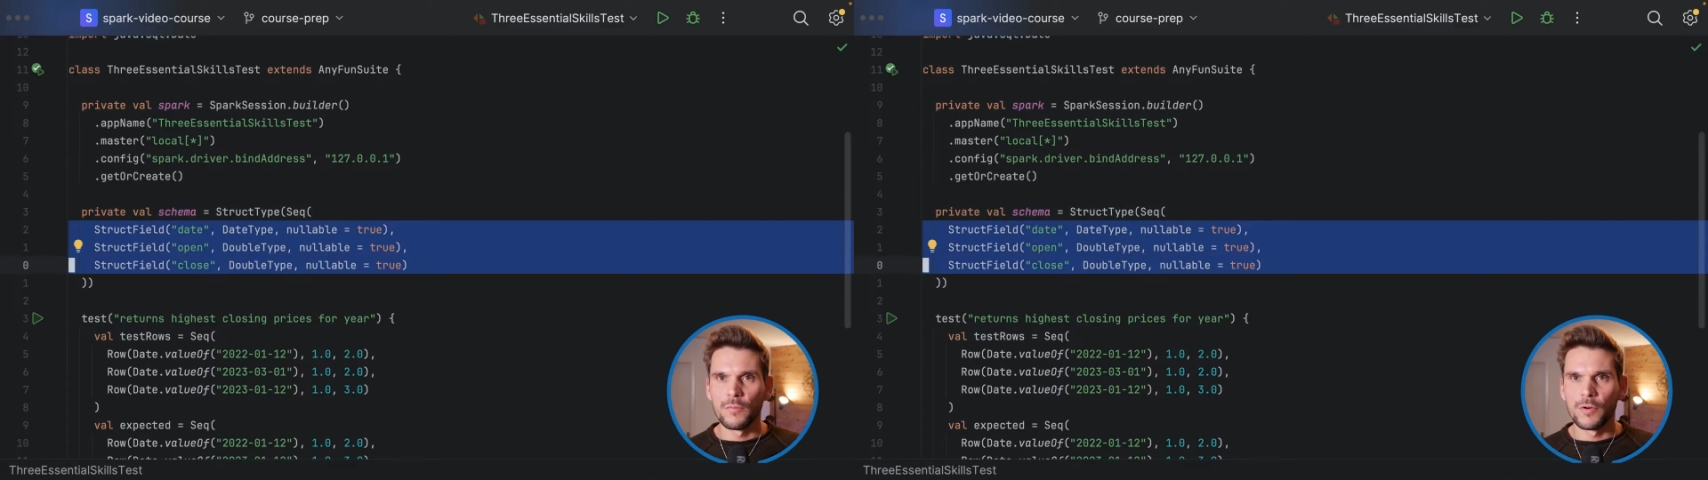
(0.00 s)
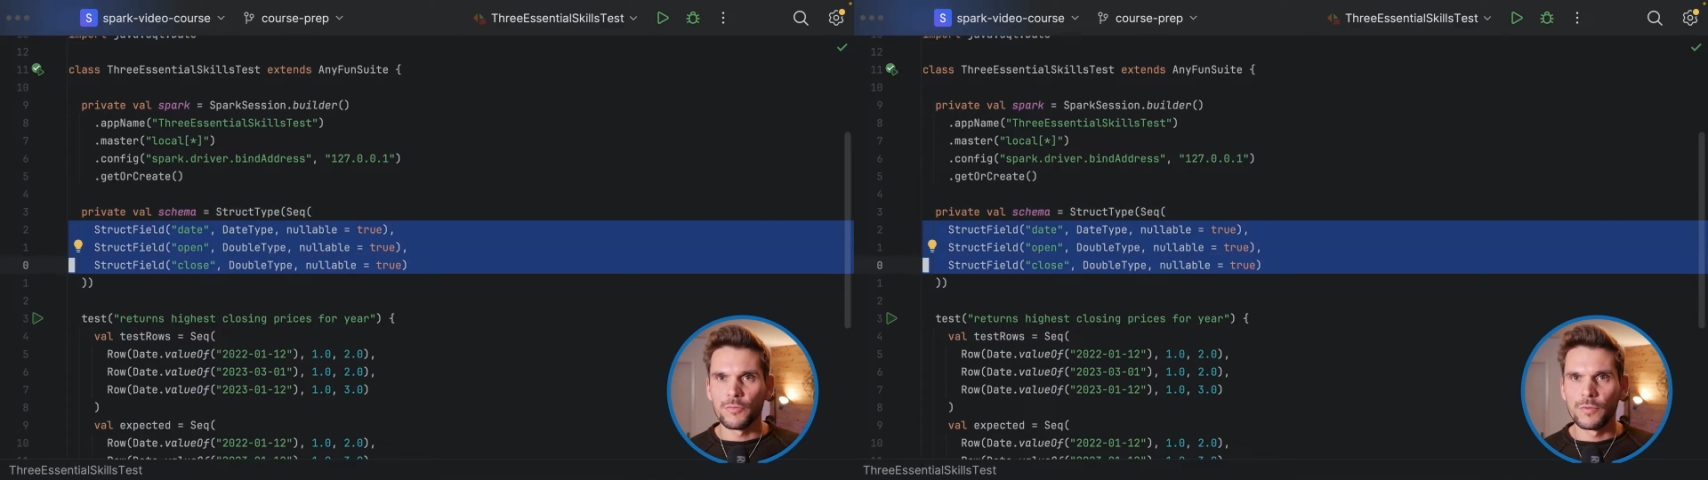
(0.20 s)

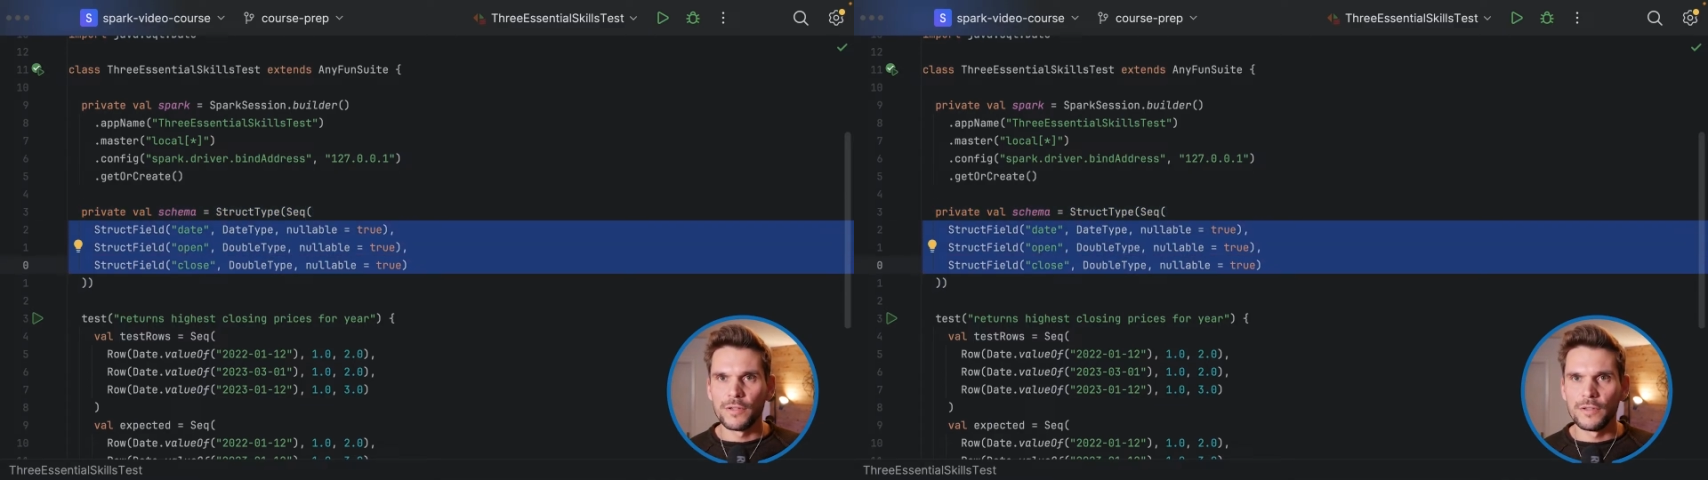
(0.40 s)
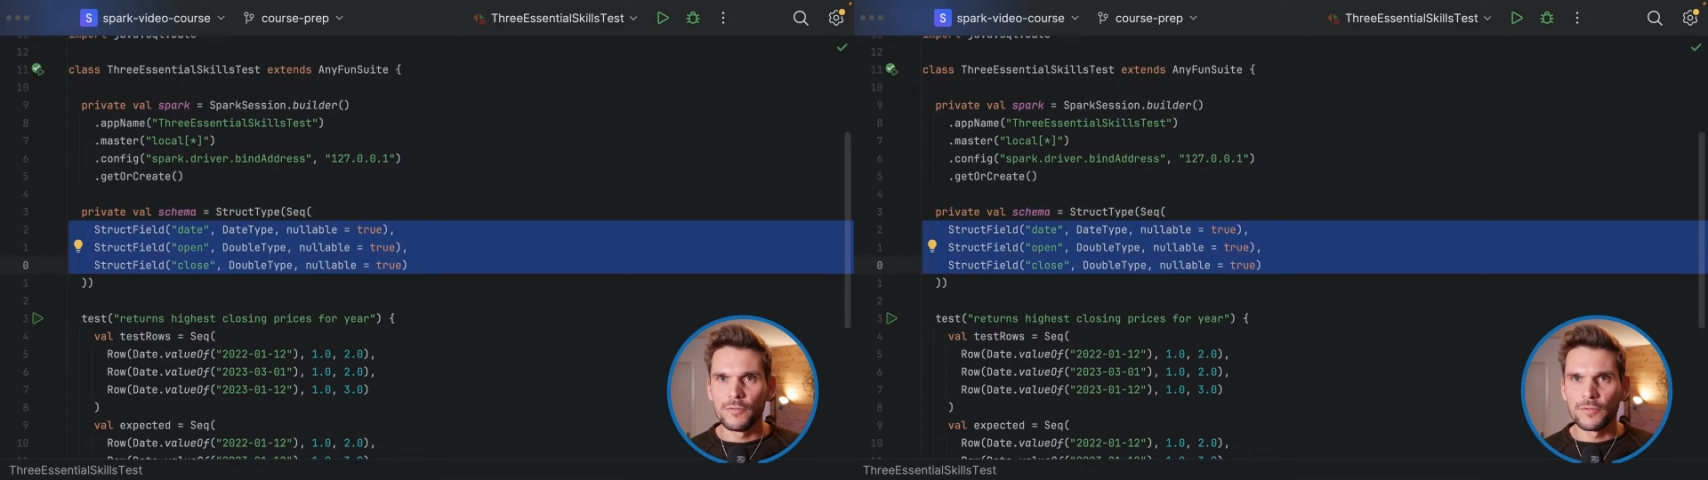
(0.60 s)
which we
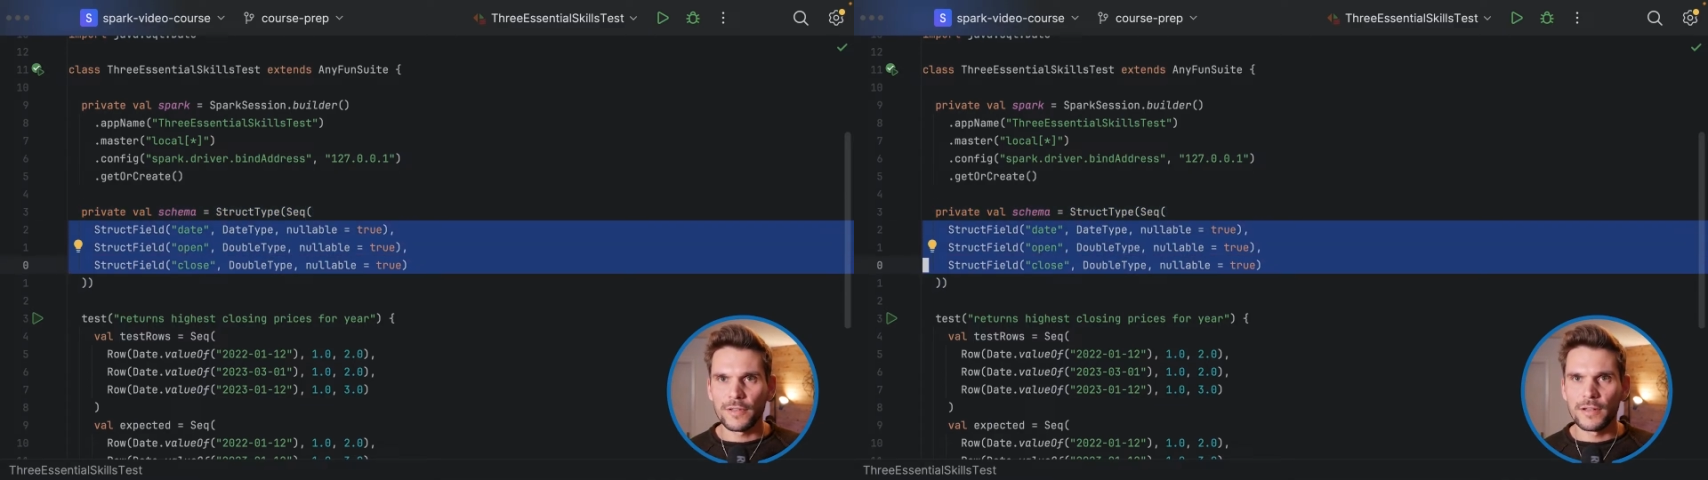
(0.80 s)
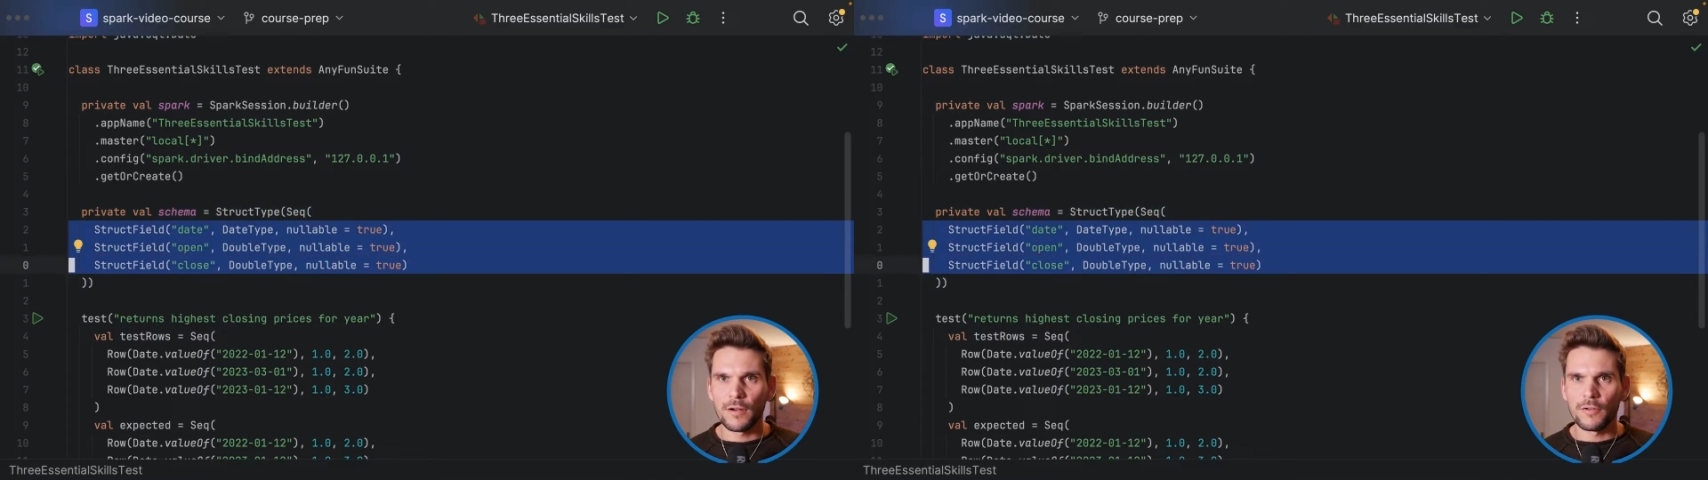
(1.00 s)
use
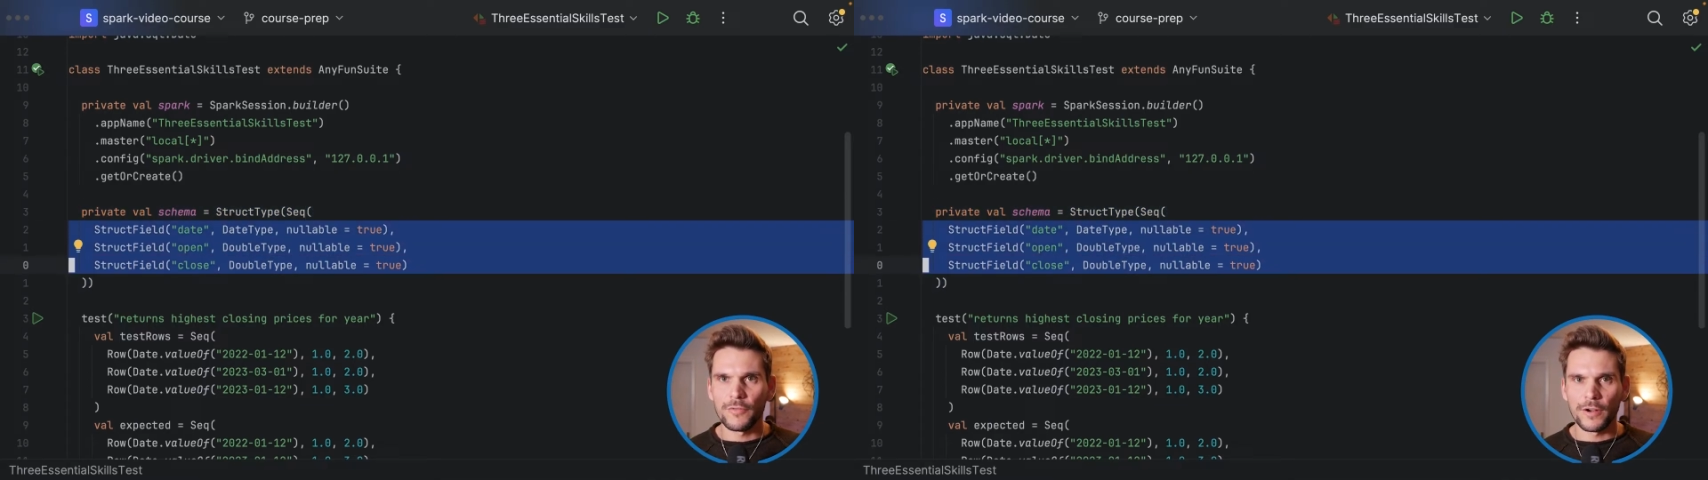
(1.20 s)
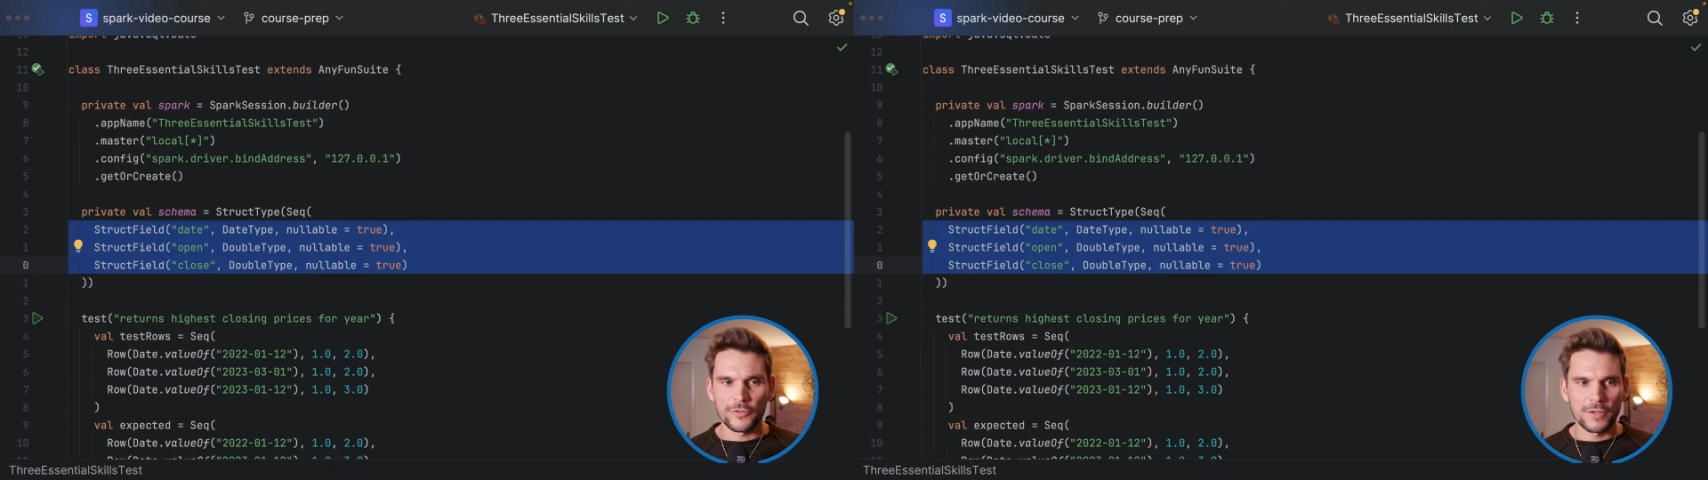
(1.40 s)
in our
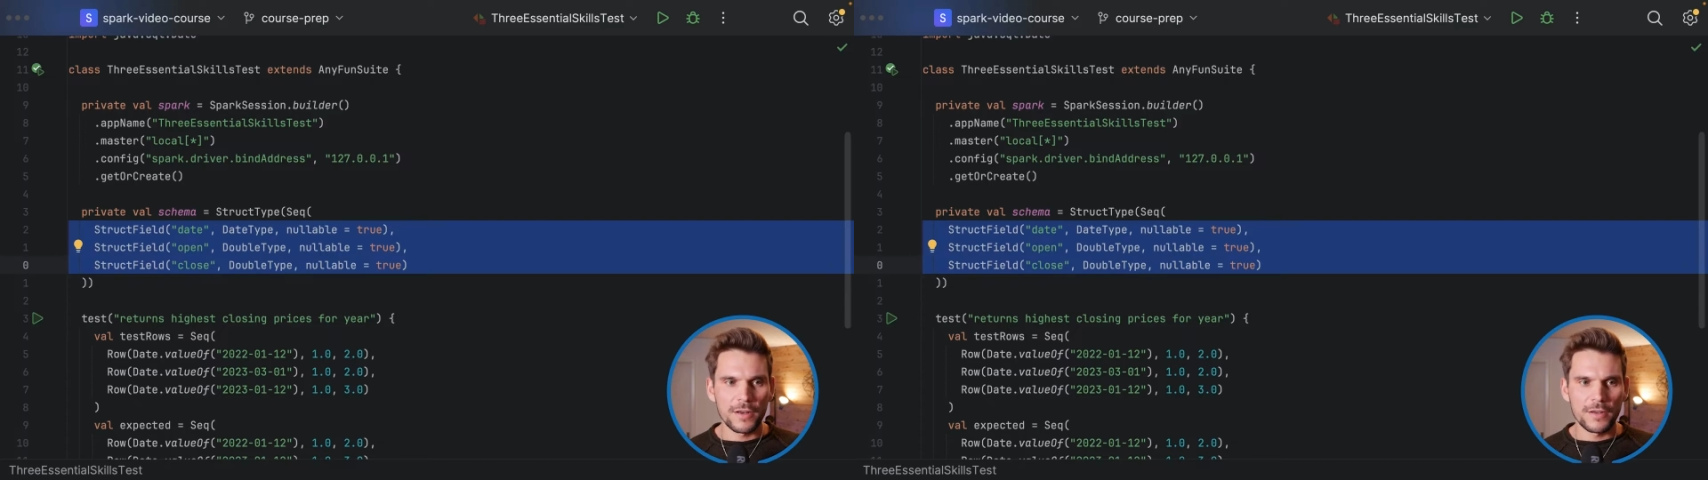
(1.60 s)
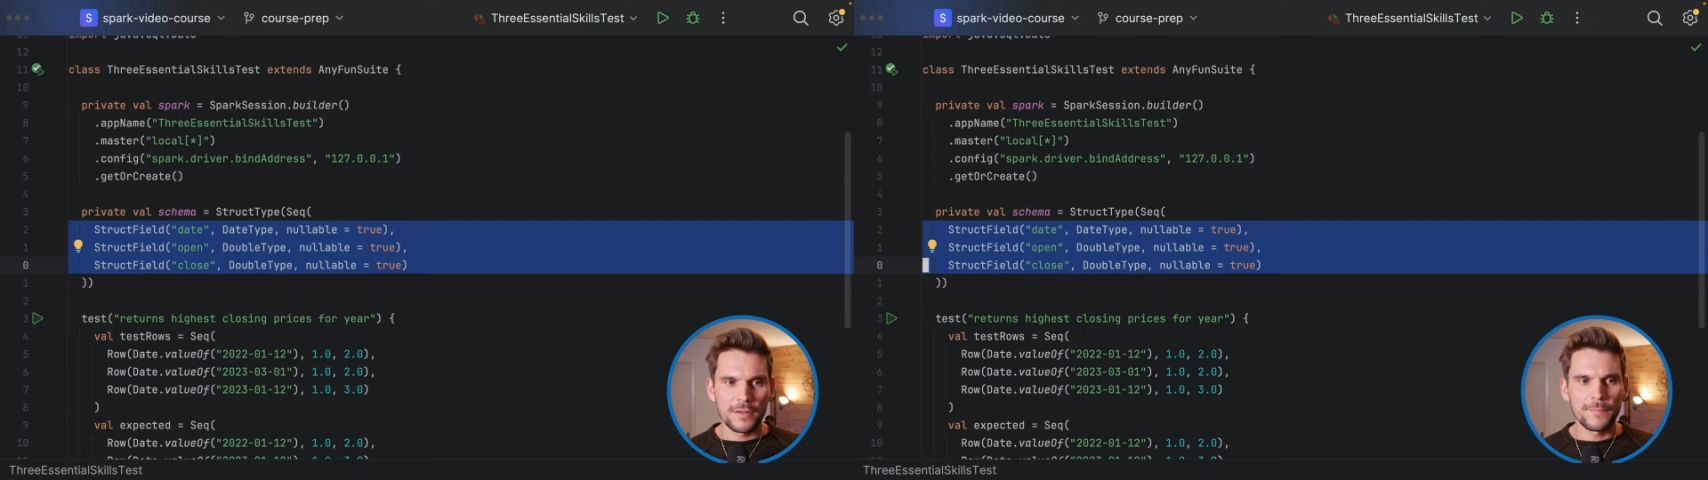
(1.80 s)

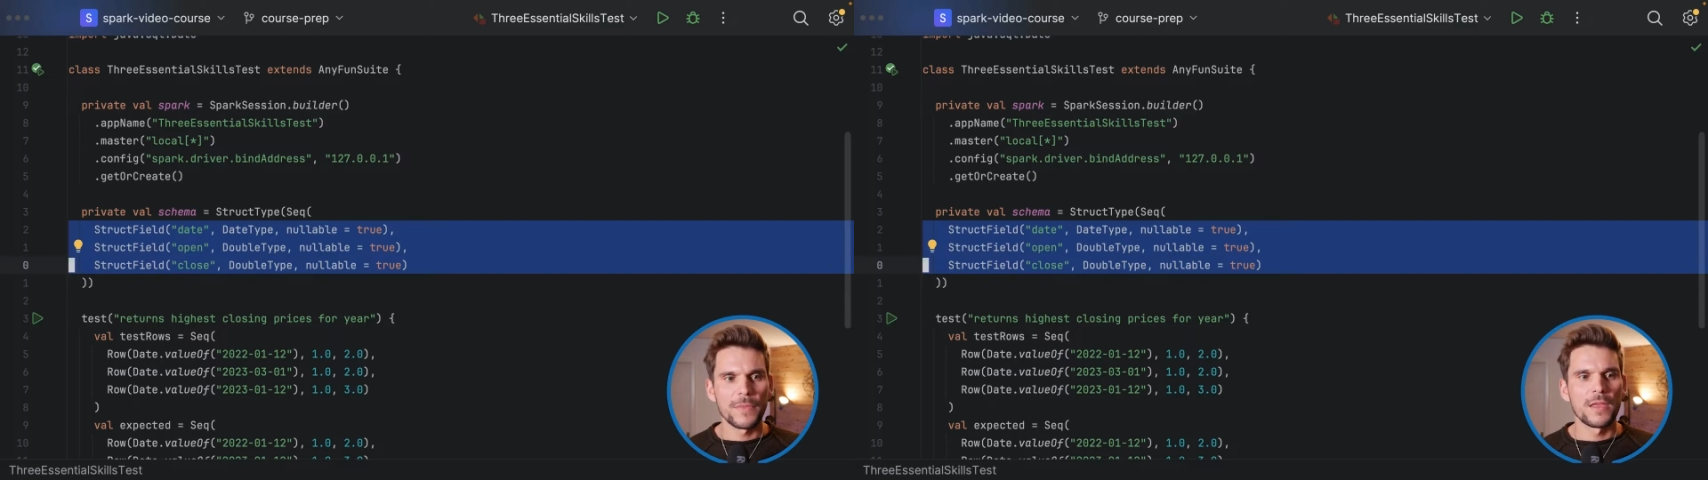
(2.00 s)
functionality,